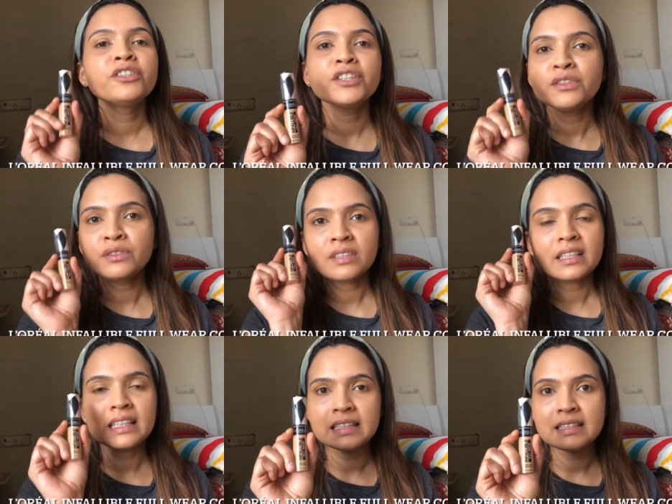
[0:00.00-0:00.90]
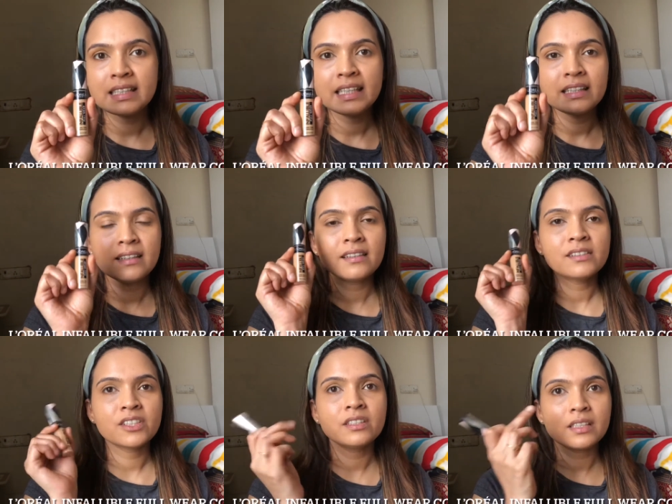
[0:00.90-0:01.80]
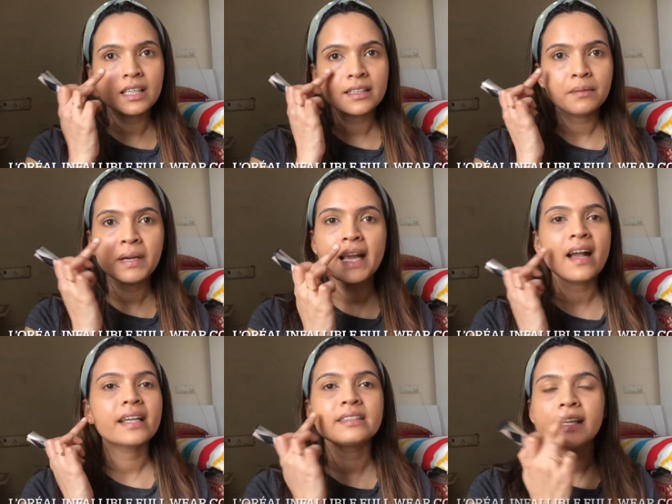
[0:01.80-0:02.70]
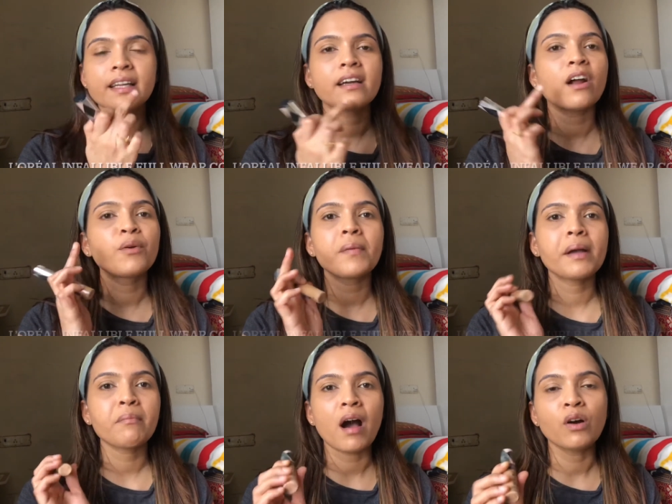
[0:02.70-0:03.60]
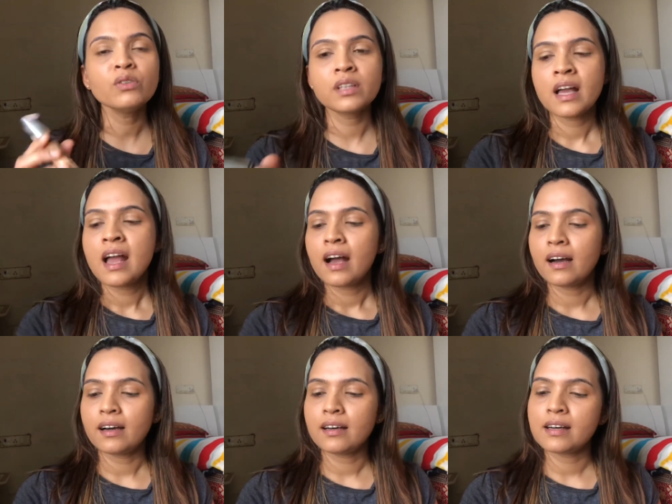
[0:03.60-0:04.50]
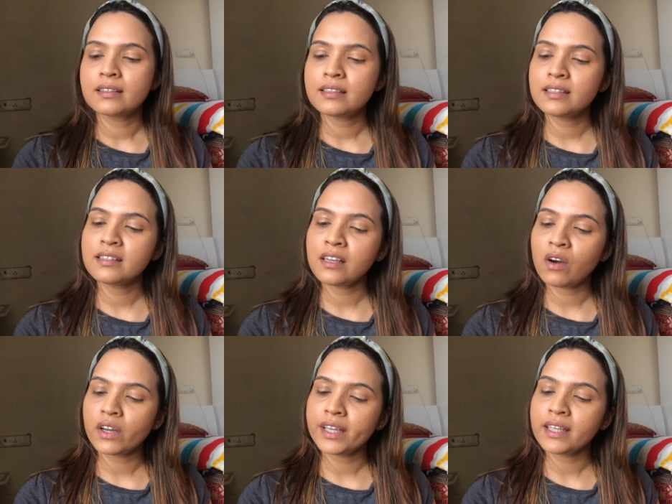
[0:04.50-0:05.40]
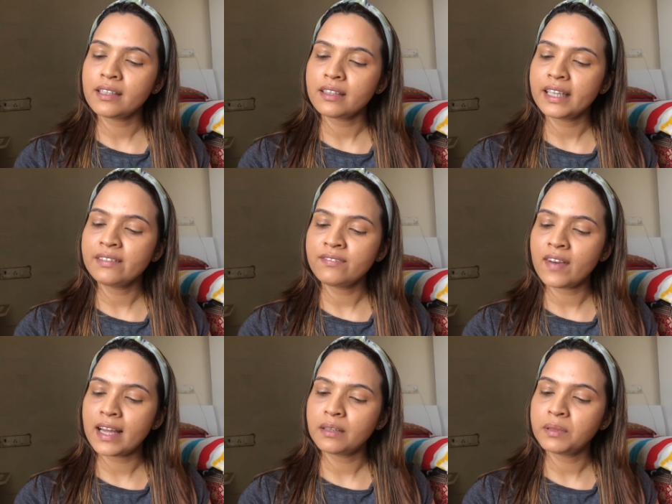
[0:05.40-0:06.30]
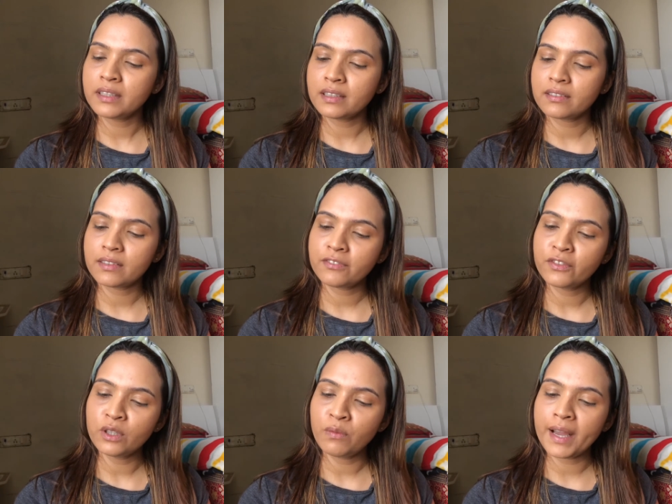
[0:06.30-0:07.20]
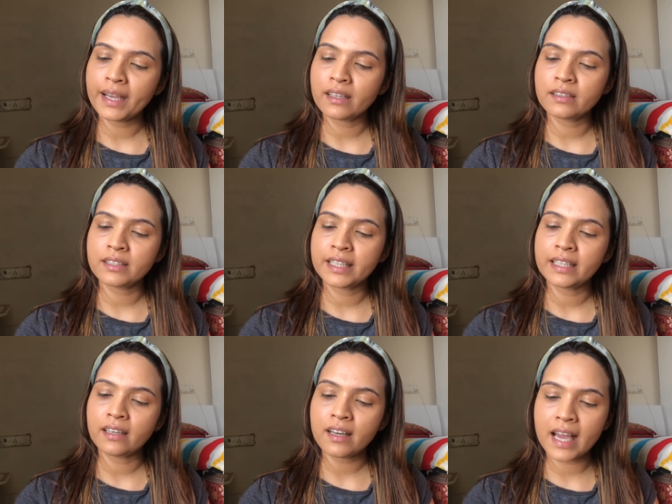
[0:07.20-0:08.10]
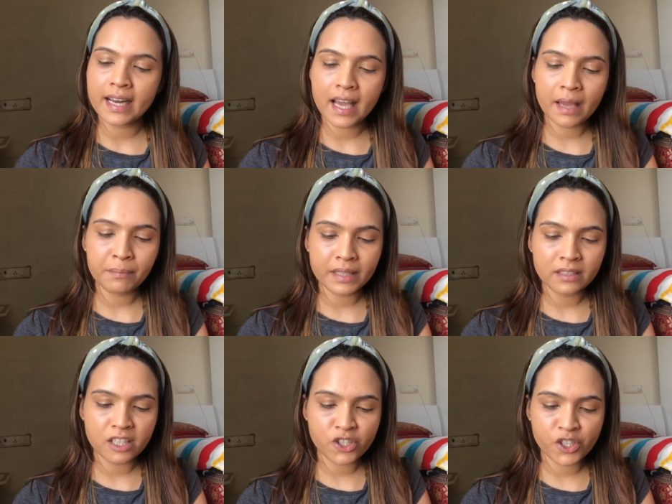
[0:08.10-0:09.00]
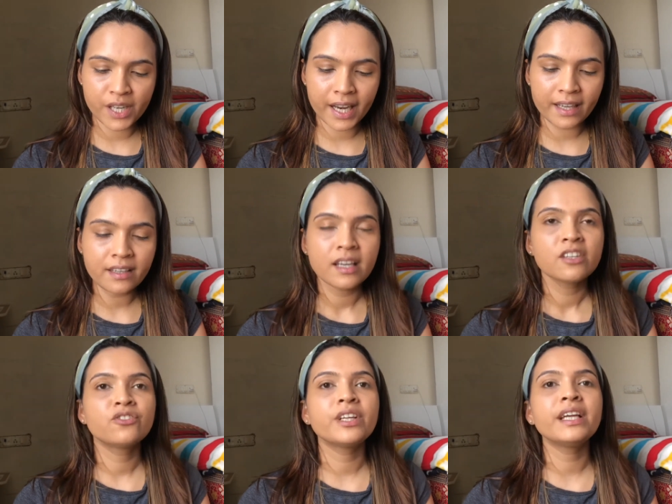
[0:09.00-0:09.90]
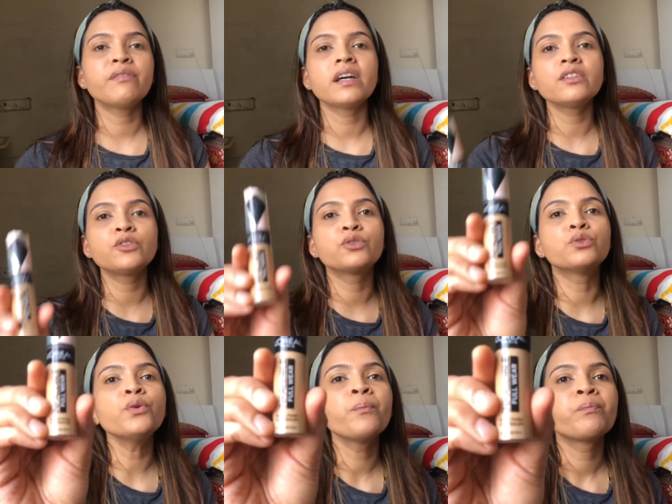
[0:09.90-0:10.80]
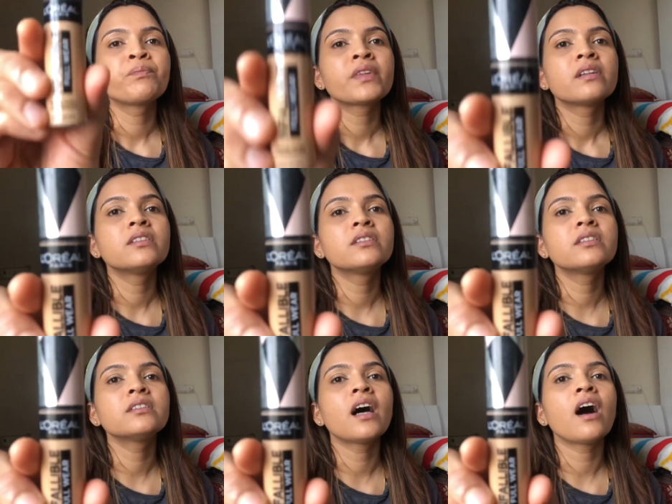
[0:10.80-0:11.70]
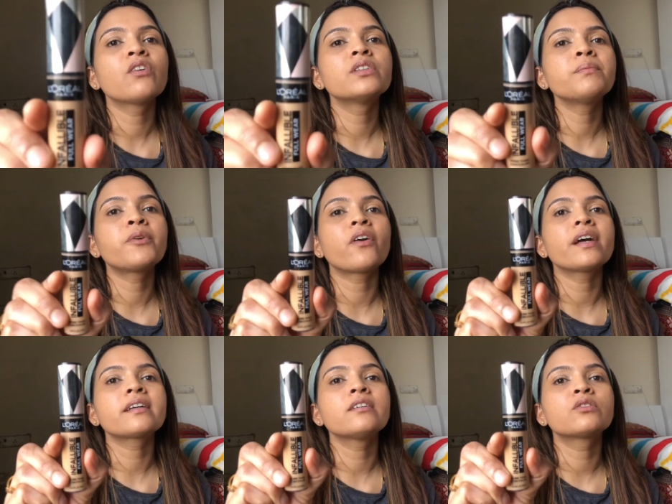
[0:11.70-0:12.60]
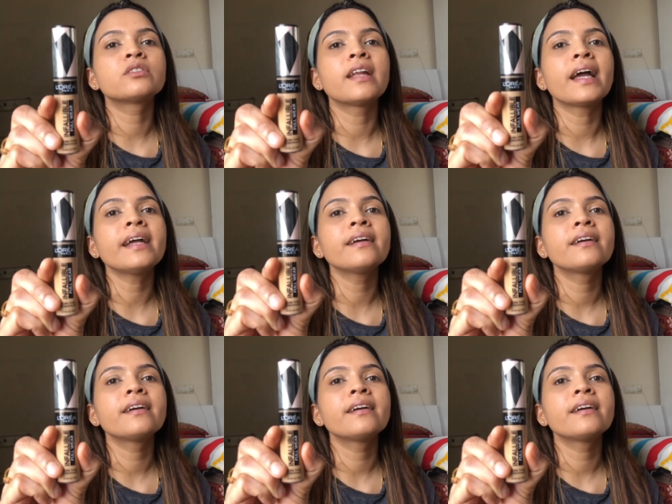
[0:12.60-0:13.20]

to use a concealer just under my eyes and around my mouth. Uh, this is the L'Oreal Infallible Full Wear Concealer and I'm in the shade 312 this is how the product looks like